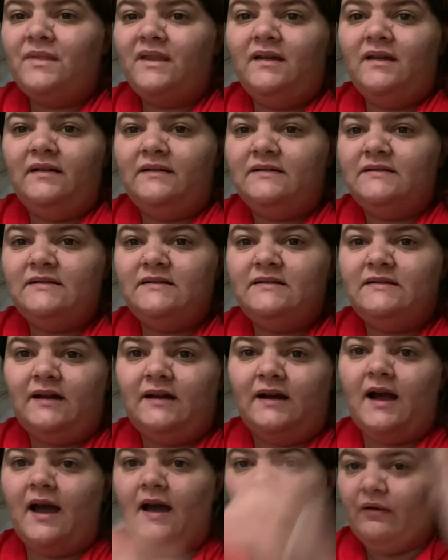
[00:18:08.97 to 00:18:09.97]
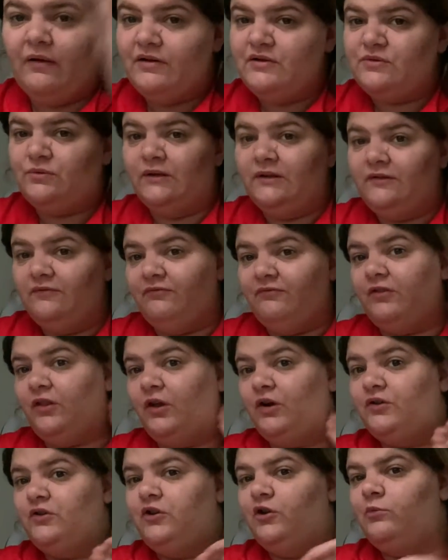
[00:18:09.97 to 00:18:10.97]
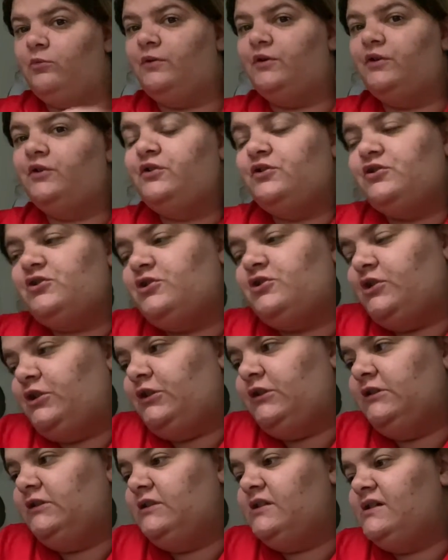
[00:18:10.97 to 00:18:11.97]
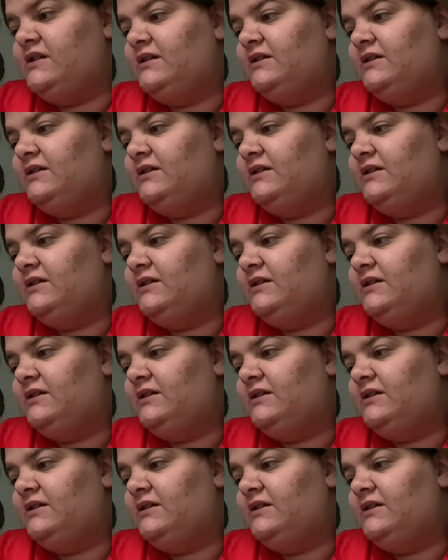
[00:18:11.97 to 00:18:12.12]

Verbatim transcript: This is not how I was wanting Vlogtober to start.